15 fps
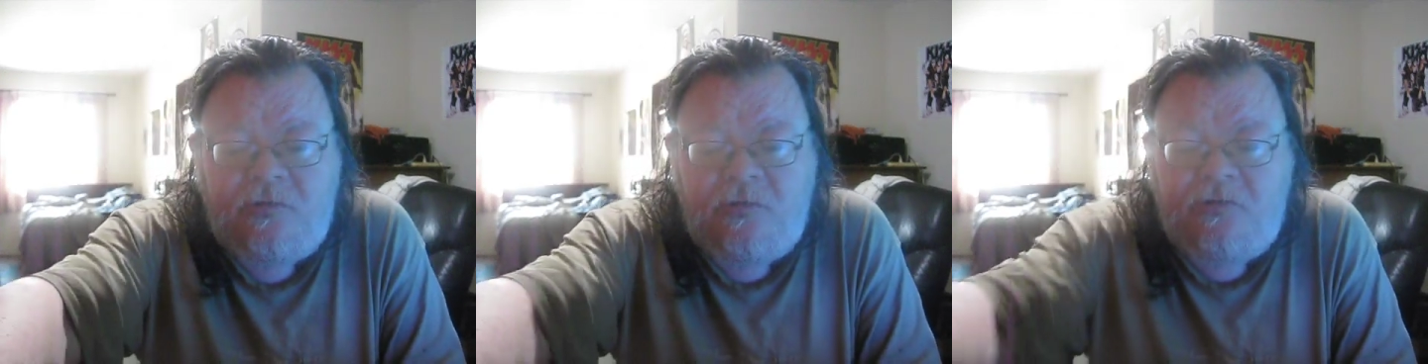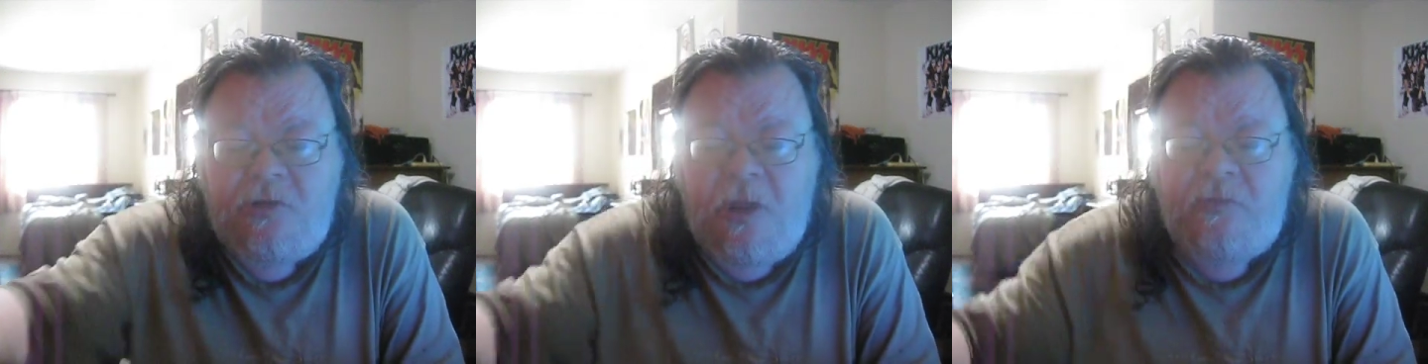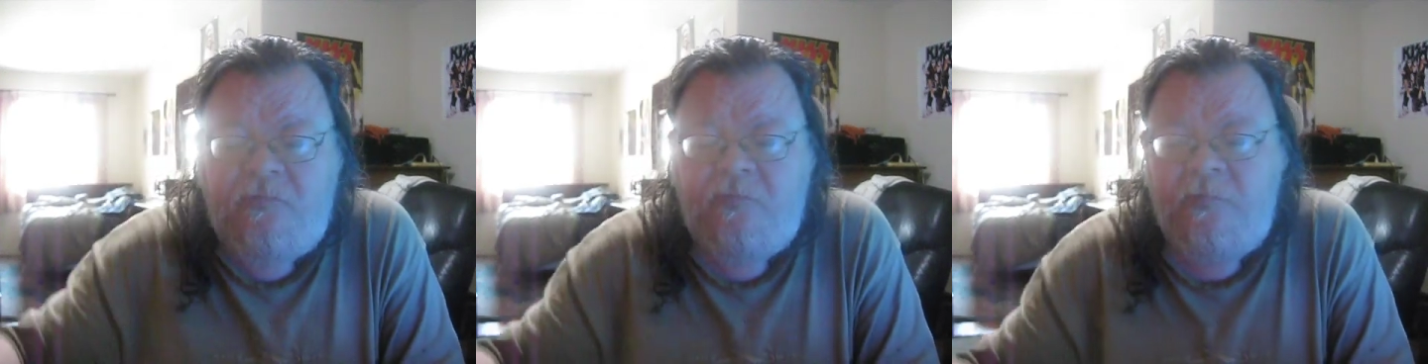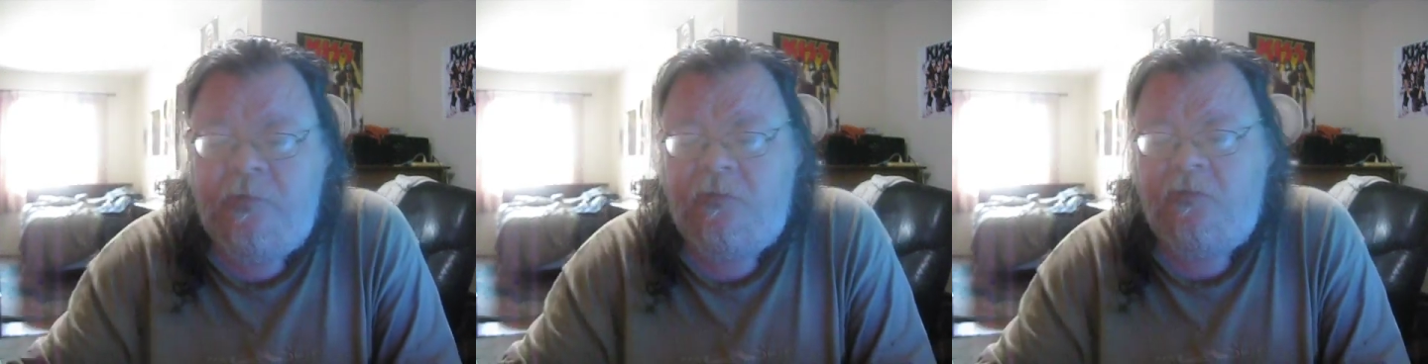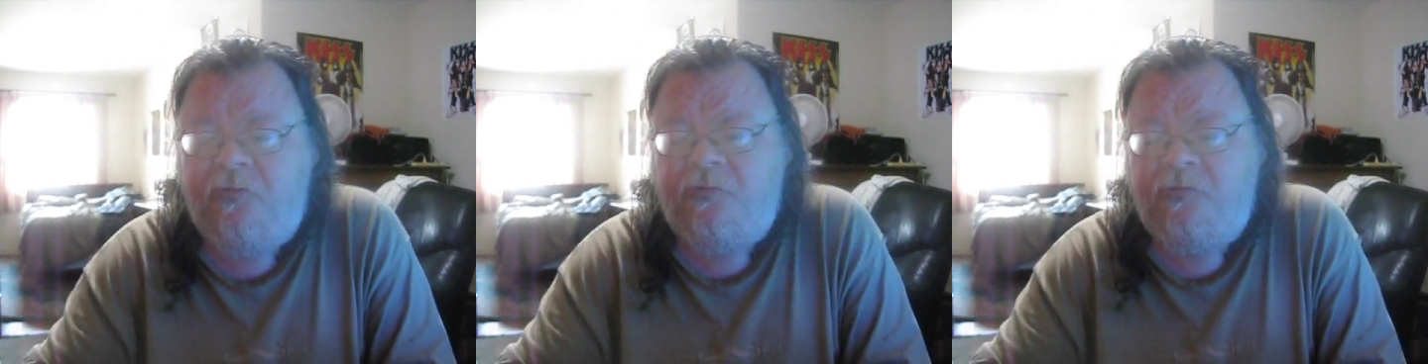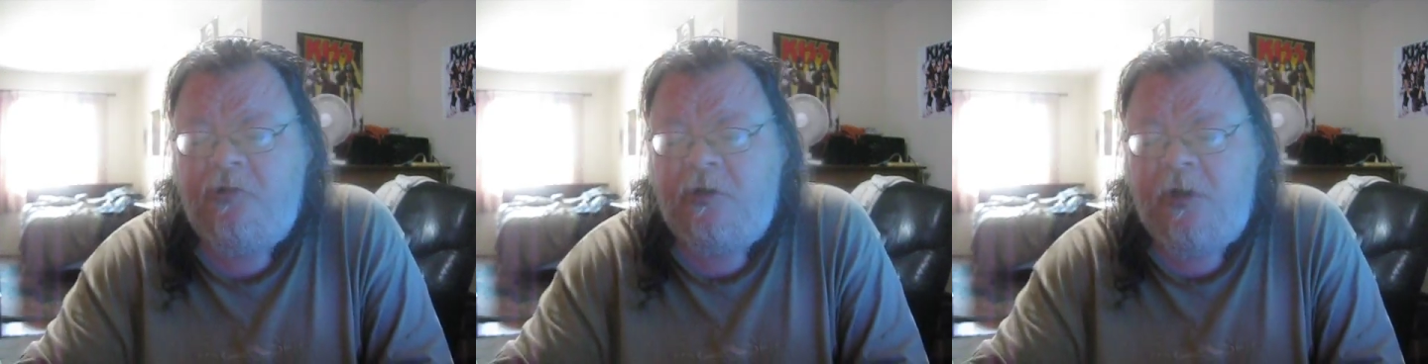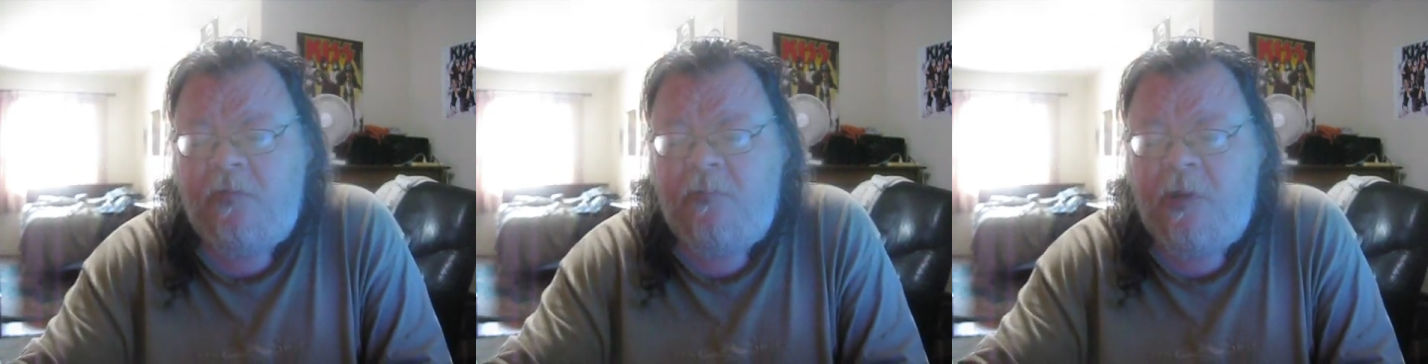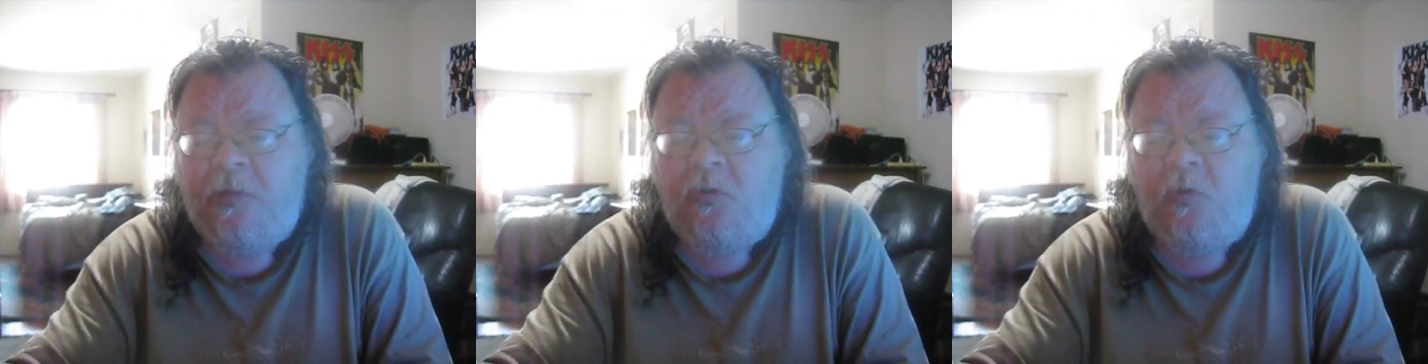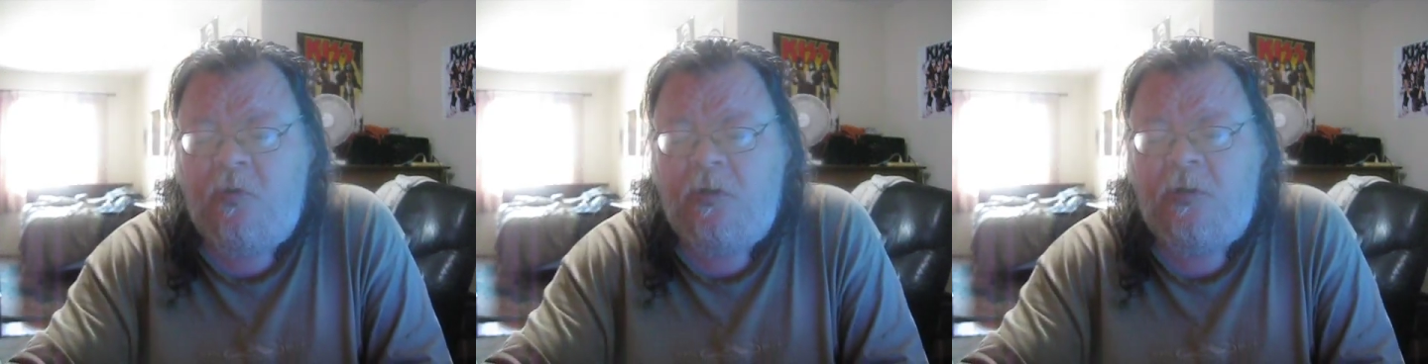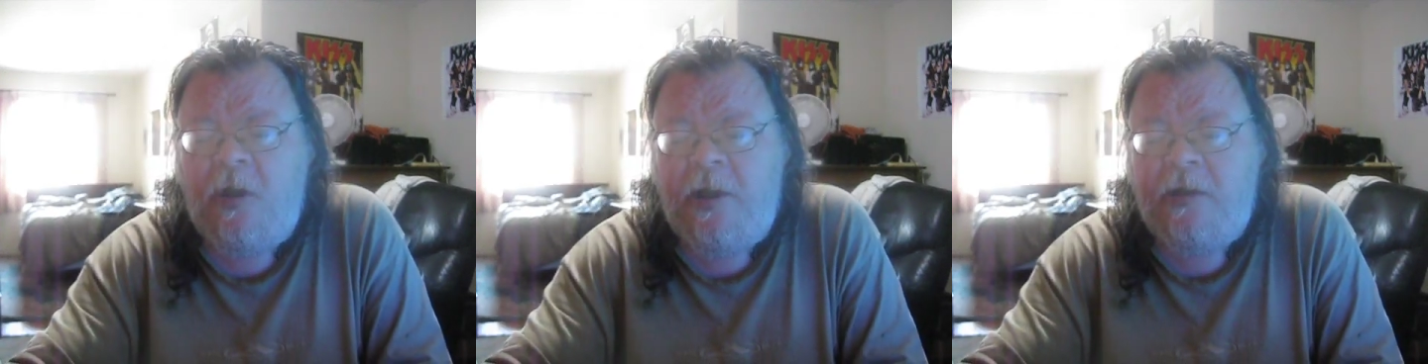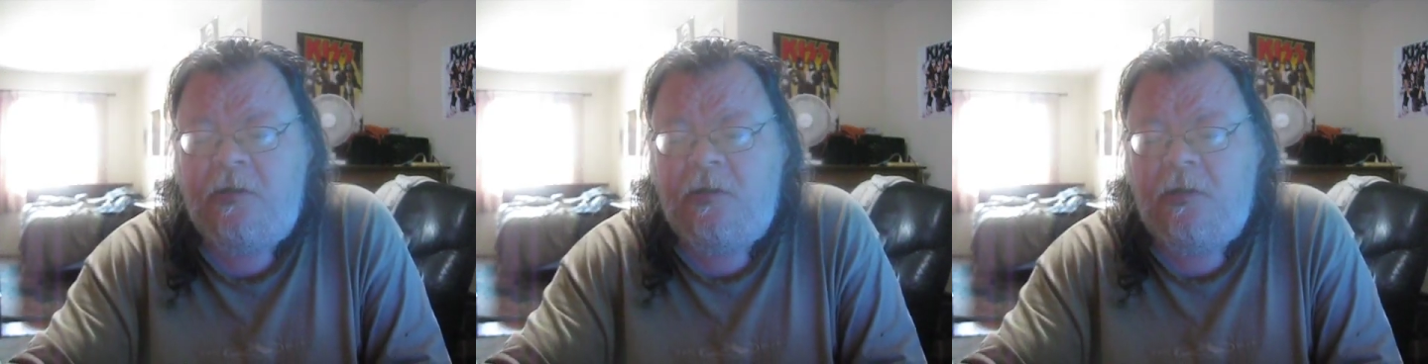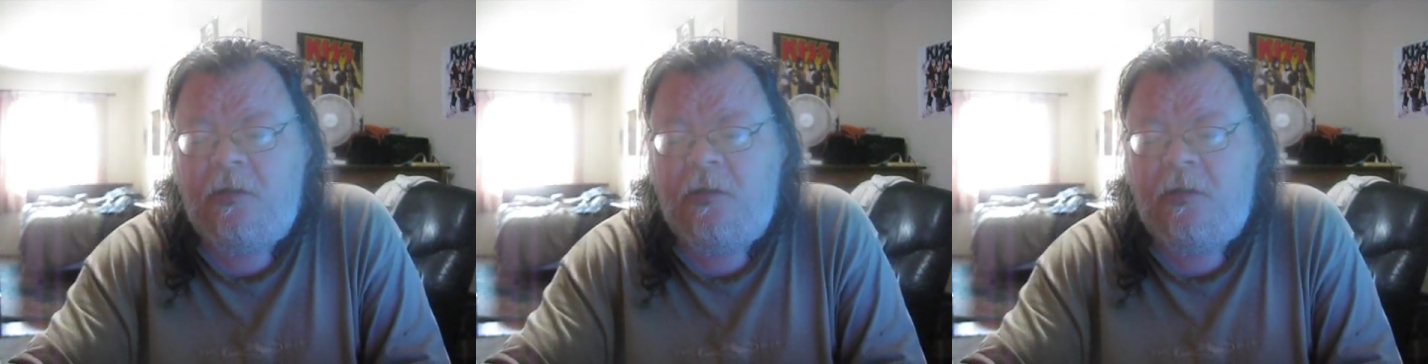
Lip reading: chance for me to start on my toy line